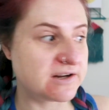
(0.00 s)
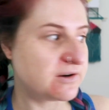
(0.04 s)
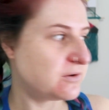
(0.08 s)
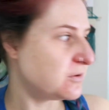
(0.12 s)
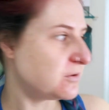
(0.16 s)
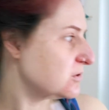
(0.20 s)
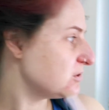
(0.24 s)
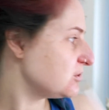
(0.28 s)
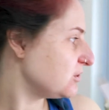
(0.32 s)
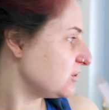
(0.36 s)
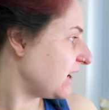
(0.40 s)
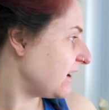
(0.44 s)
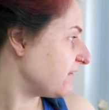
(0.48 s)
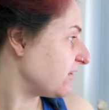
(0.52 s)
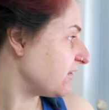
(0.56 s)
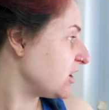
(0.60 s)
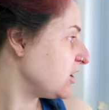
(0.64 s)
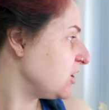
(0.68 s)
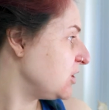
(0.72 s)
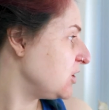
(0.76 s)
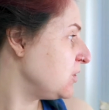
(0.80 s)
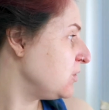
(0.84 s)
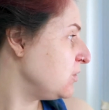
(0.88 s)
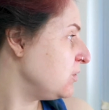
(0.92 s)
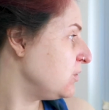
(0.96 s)
I also have a
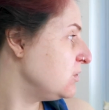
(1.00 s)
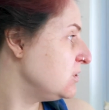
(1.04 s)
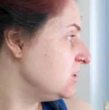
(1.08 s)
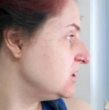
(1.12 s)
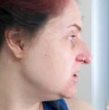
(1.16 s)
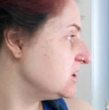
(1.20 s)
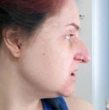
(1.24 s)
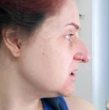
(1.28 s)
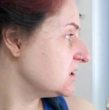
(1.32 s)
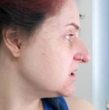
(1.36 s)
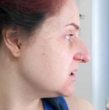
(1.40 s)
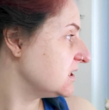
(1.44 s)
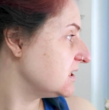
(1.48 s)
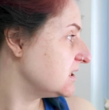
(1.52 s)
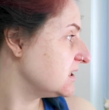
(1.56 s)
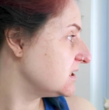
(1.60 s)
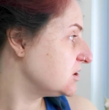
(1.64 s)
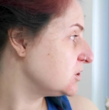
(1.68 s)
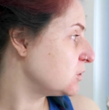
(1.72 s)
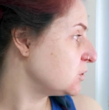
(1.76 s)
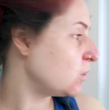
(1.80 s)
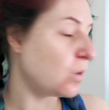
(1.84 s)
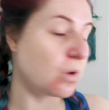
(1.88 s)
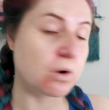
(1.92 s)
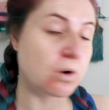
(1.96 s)
huge
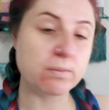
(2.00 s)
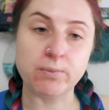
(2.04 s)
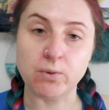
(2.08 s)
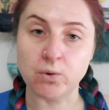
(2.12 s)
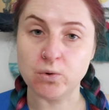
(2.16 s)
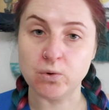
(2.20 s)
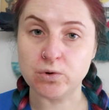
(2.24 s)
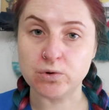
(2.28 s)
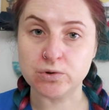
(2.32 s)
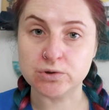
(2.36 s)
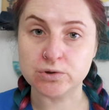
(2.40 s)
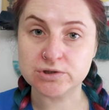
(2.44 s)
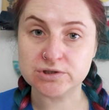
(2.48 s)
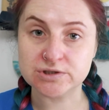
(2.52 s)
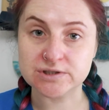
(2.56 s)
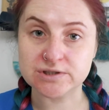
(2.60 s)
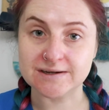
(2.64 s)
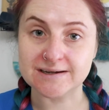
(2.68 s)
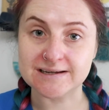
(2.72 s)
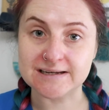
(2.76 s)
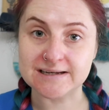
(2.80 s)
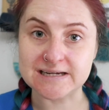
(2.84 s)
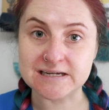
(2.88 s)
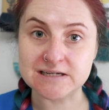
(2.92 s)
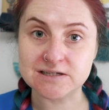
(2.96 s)
chalkboard
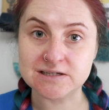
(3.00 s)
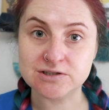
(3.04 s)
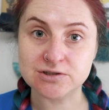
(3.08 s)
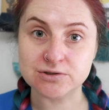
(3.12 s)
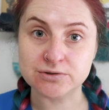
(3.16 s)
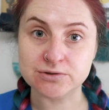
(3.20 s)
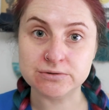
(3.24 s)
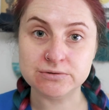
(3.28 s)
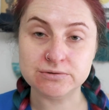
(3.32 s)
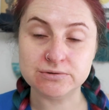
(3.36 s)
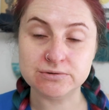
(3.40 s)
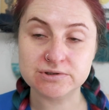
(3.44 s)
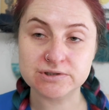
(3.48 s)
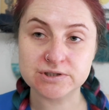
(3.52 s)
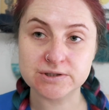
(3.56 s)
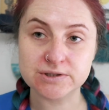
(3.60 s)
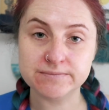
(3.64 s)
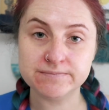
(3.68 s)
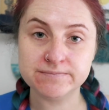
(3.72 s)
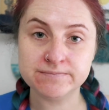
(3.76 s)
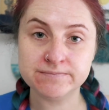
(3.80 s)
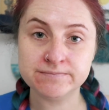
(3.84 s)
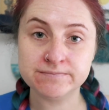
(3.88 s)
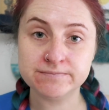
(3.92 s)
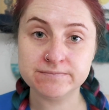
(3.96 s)
that I need to do
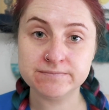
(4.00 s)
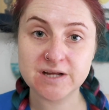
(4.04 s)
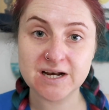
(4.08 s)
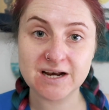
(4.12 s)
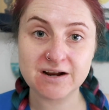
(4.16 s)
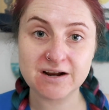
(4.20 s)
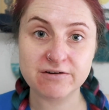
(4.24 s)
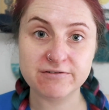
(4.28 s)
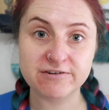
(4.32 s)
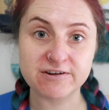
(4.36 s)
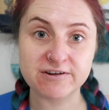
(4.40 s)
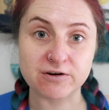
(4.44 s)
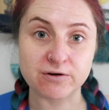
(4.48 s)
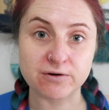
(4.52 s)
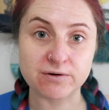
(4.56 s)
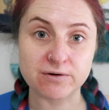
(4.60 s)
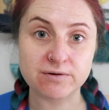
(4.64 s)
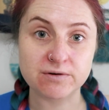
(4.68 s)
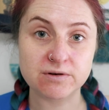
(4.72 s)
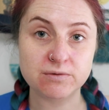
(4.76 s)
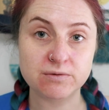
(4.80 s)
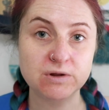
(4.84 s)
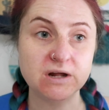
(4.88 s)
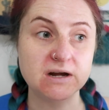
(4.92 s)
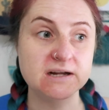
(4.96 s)
some calligraphy
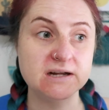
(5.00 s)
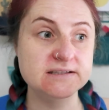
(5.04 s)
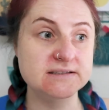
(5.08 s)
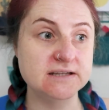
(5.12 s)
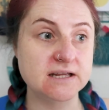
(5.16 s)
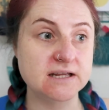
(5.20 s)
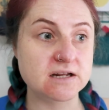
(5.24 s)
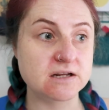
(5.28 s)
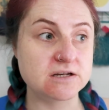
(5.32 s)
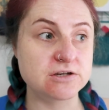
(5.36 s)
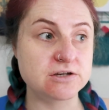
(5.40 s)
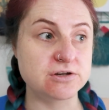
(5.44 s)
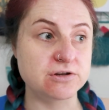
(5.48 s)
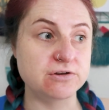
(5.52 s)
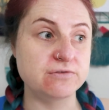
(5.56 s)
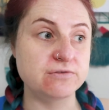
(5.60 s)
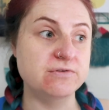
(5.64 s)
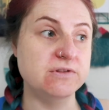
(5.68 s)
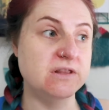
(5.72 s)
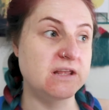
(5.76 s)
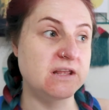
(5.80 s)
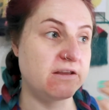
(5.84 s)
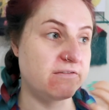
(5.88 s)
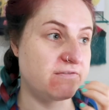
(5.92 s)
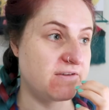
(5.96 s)
on that I said I'd do
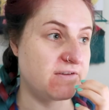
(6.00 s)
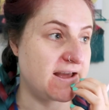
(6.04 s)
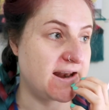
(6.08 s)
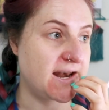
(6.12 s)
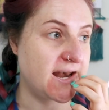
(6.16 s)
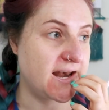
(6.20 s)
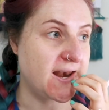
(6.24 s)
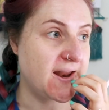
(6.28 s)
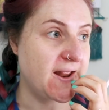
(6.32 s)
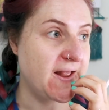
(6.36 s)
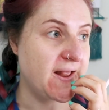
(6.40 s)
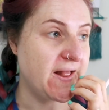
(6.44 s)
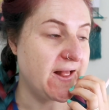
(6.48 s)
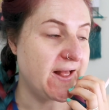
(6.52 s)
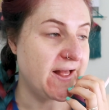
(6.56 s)
for the event,